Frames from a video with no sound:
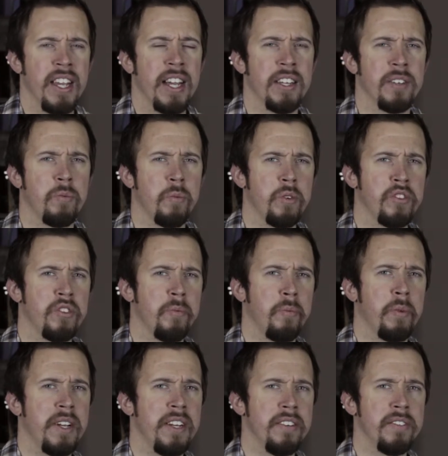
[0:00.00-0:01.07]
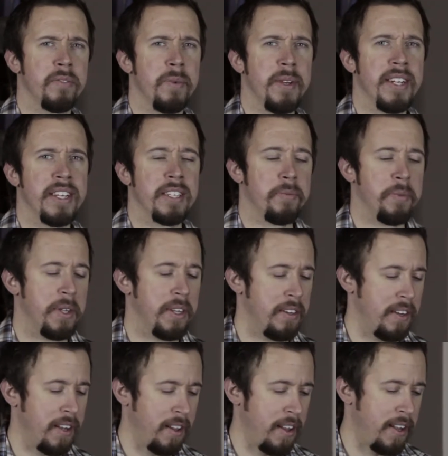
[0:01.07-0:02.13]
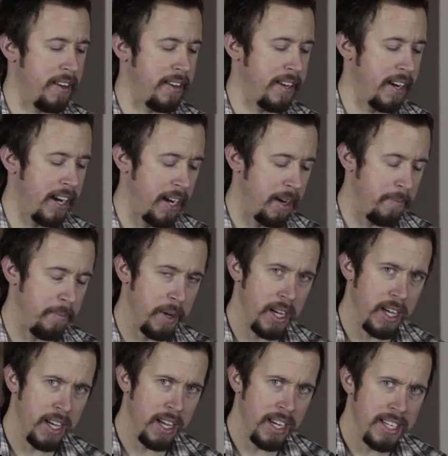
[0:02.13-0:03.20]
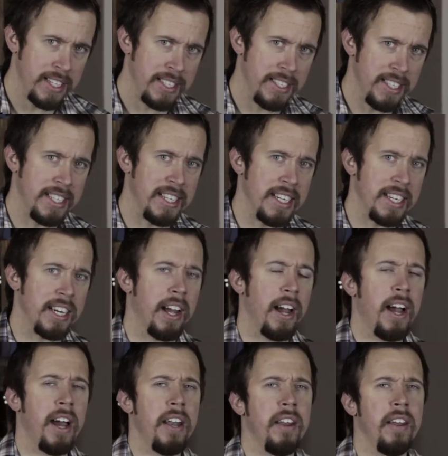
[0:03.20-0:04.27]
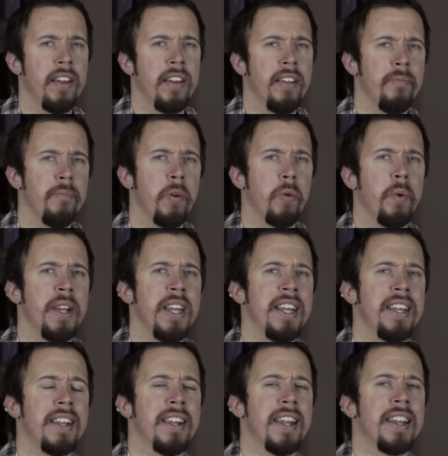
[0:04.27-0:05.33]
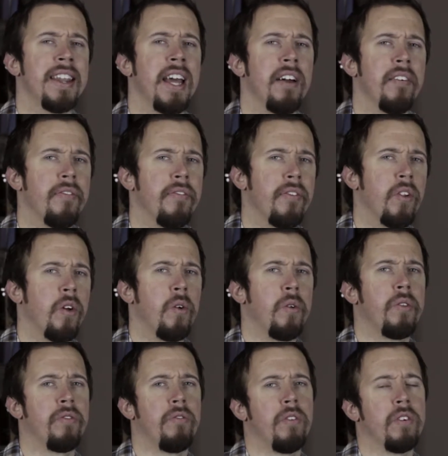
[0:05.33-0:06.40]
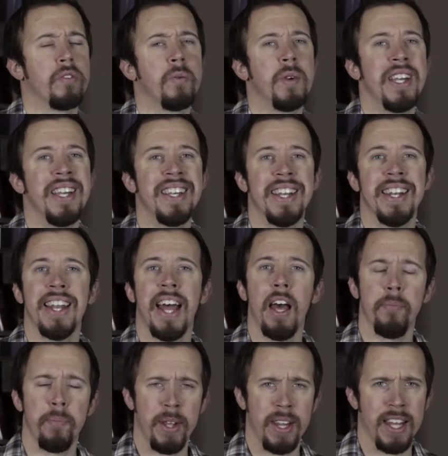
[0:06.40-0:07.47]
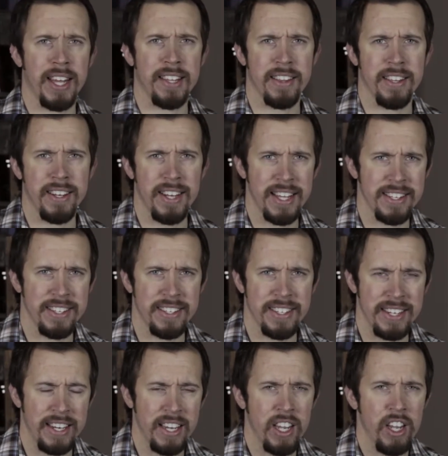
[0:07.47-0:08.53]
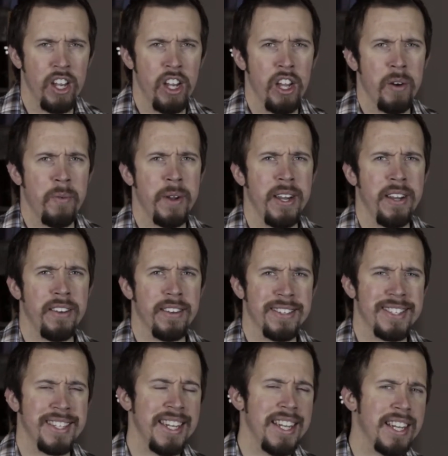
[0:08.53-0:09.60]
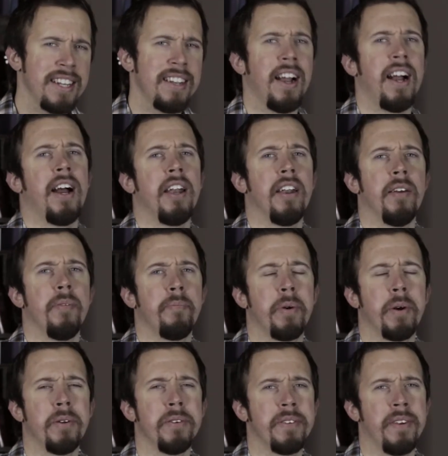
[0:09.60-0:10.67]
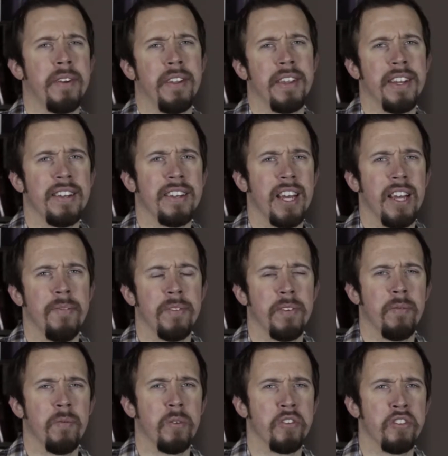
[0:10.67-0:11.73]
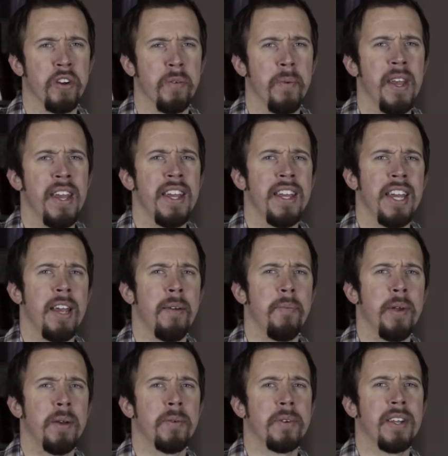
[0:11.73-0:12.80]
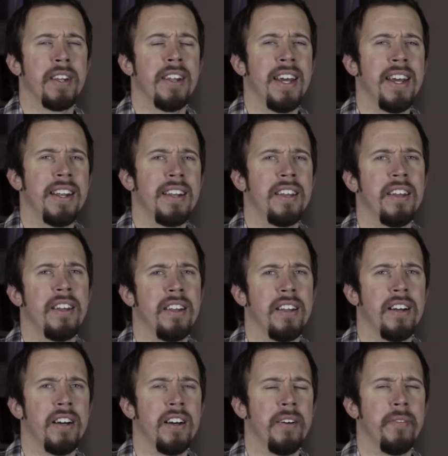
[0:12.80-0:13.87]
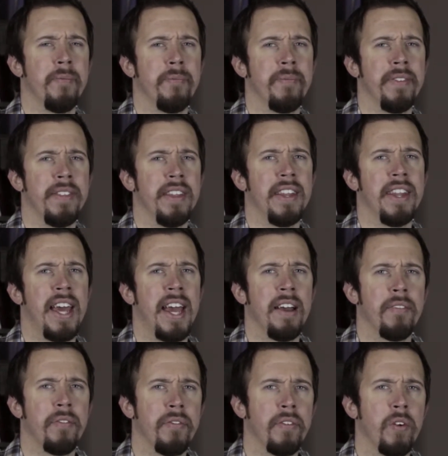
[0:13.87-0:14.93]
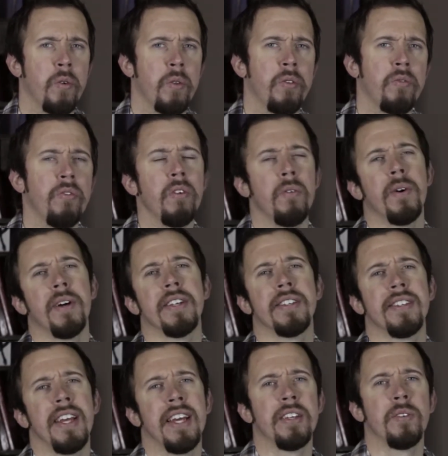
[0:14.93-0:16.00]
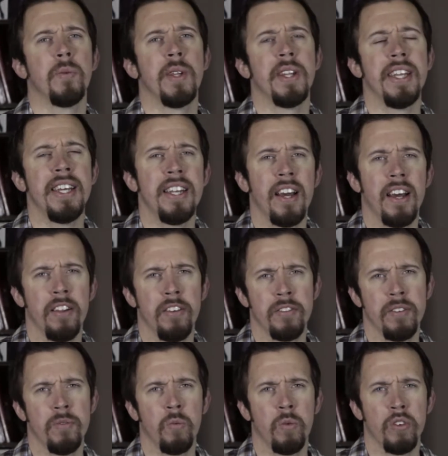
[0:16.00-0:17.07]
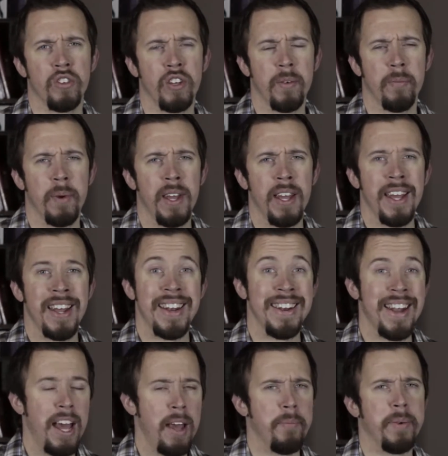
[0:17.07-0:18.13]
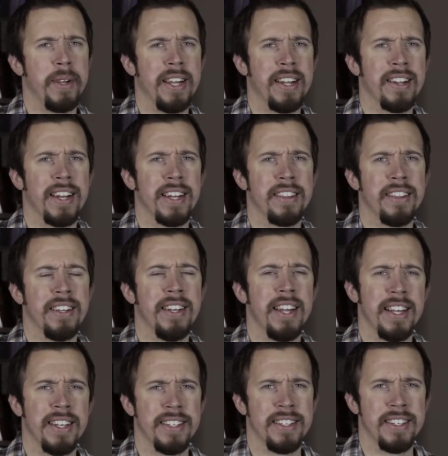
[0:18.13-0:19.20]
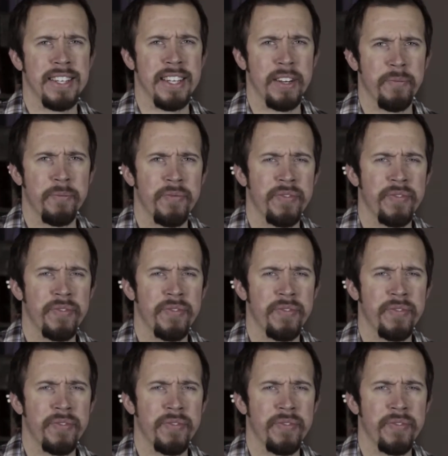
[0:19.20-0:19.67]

As worship leaders, we can spend a lot of time seeking God, but we need to let that flow through us. We need to not be like the Dead Sea. We need to seek God personally in times of worship and be able to let that flow through us as we lead others in worship, not being like the Dead Sea.